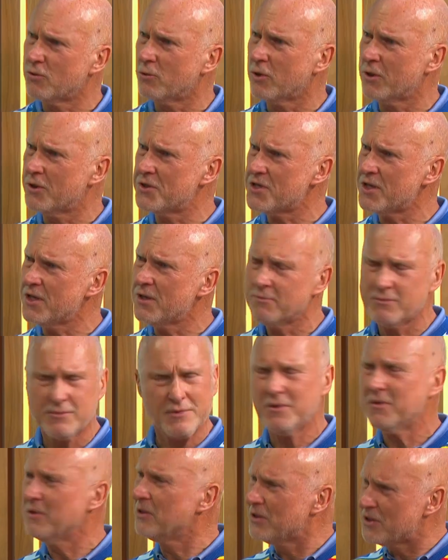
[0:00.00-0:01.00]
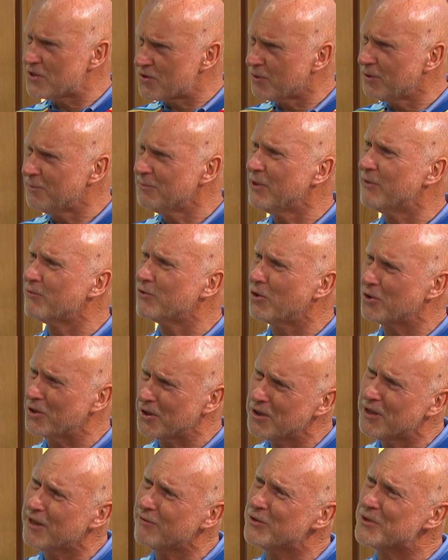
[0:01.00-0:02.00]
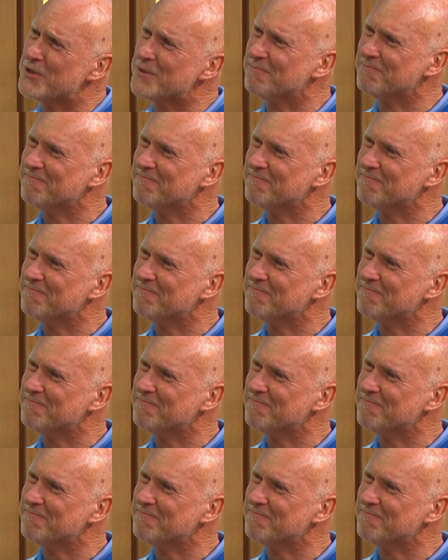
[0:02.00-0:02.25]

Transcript: quality. Lidl have got it covered.